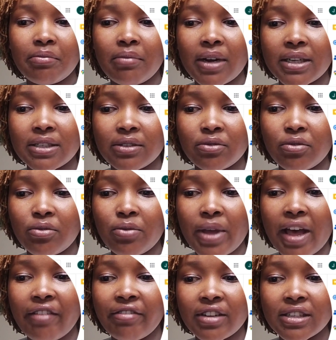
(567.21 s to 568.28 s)
but
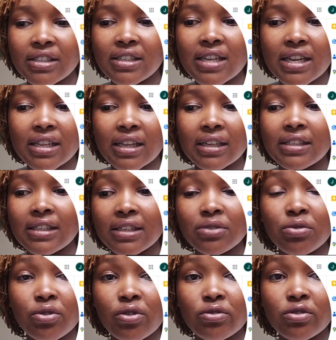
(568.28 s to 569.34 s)
we haven't done that
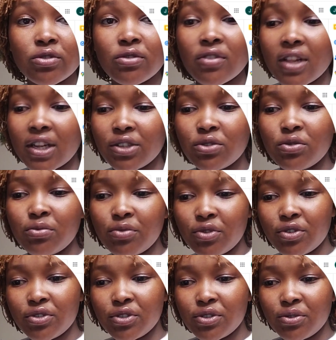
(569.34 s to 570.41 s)
yet. We're going to do that
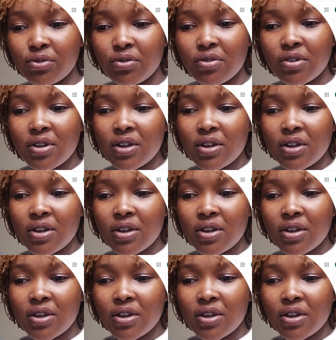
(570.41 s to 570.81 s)
tomorrow, so